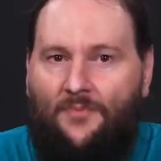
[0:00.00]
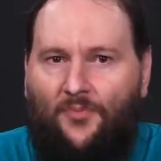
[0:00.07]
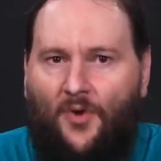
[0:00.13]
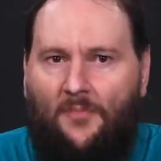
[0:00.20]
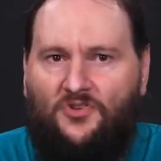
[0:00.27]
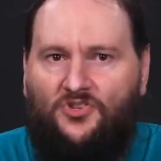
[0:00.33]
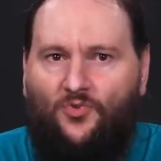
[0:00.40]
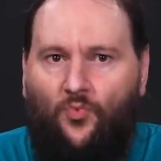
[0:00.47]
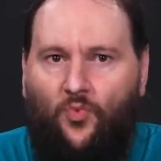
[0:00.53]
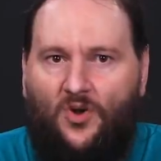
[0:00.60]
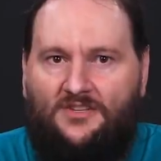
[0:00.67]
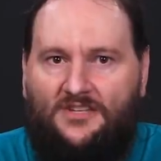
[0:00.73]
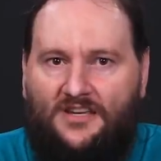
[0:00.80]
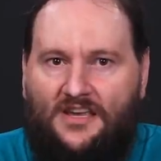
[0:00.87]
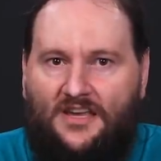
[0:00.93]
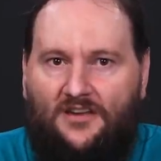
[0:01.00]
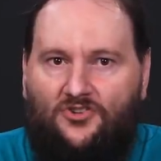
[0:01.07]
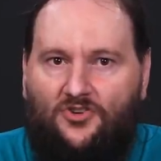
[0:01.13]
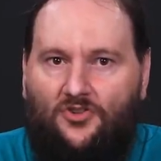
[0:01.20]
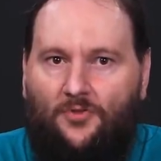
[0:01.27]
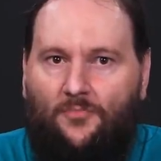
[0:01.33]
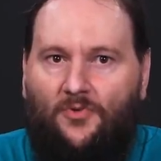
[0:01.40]
and promised to once again
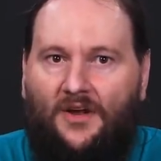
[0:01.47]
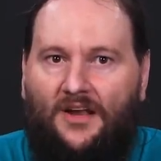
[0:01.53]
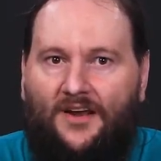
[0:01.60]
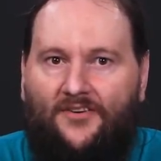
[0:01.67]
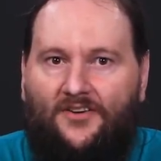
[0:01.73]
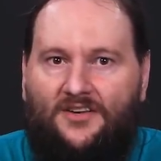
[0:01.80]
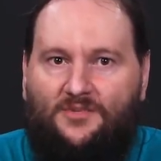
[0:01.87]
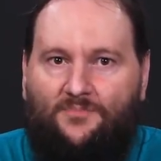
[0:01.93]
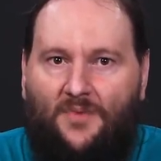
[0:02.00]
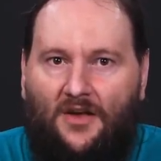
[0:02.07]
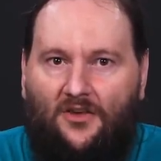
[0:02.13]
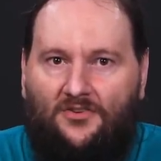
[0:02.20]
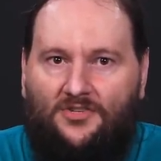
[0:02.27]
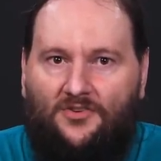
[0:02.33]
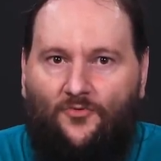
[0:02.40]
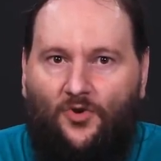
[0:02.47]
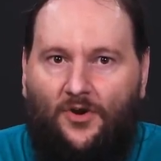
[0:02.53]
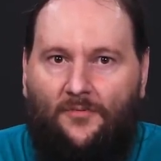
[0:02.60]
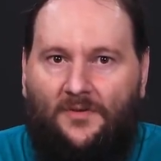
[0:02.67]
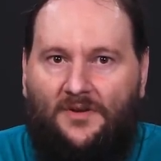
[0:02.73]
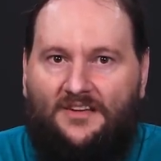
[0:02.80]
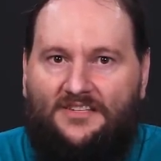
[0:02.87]
turn the precarious balance of what
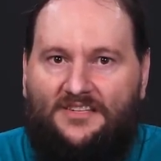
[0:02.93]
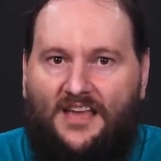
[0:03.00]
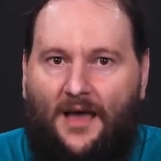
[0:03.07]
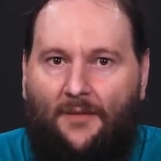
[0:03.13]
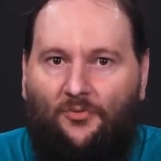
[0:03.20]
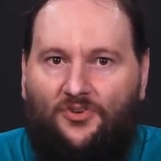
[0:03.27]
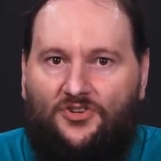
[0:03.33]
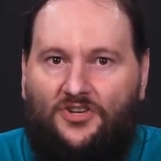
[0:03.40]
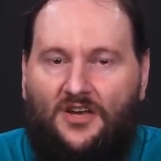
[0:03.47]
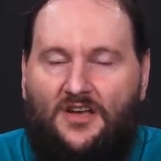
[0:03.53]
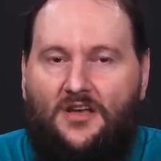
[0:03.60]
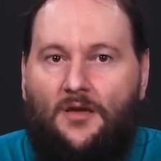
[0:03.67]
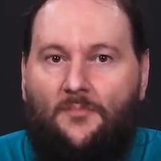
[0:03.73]
had been established